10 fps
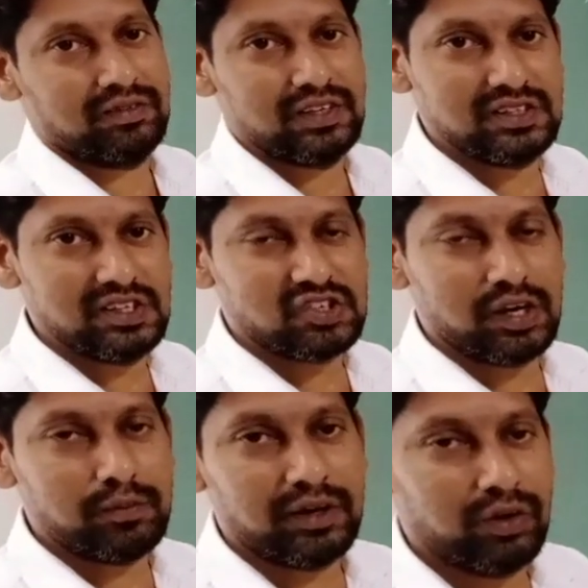Is this
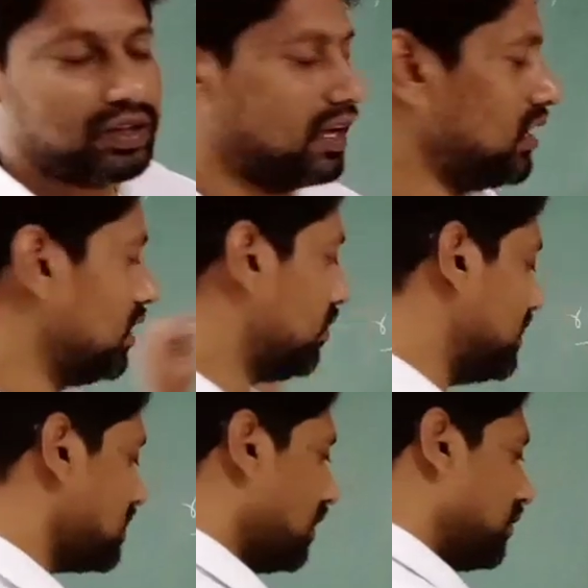statement okay?
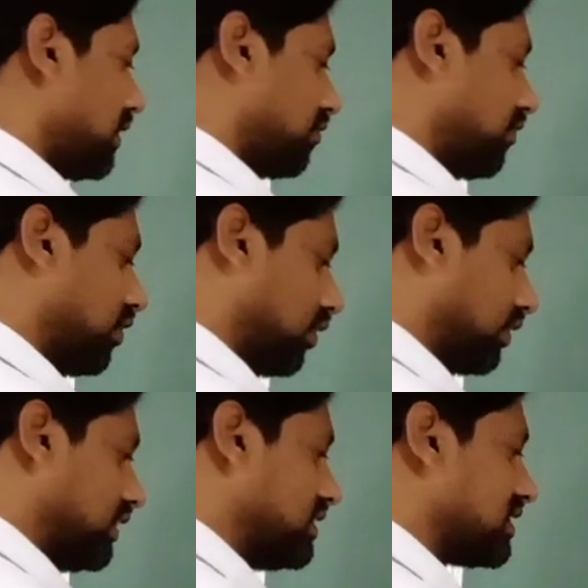Right?
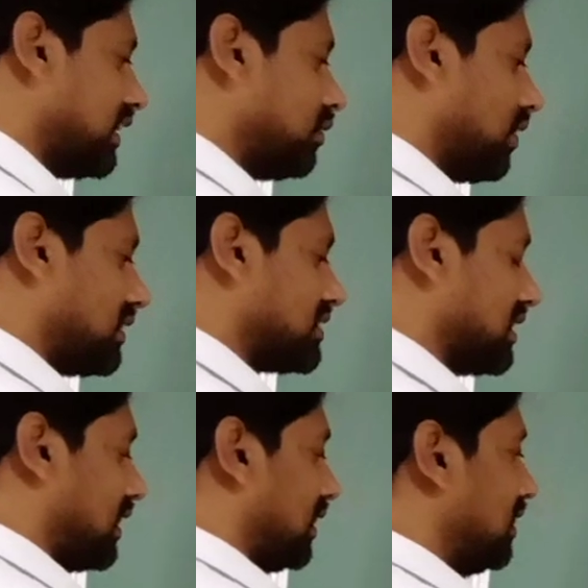Therefore, inside what,
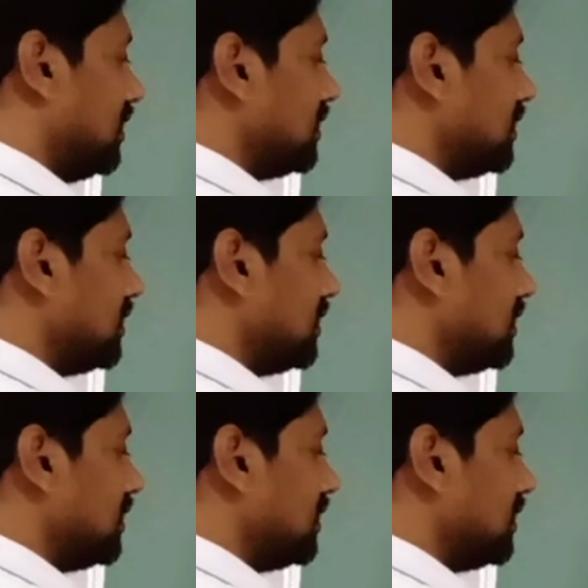sir?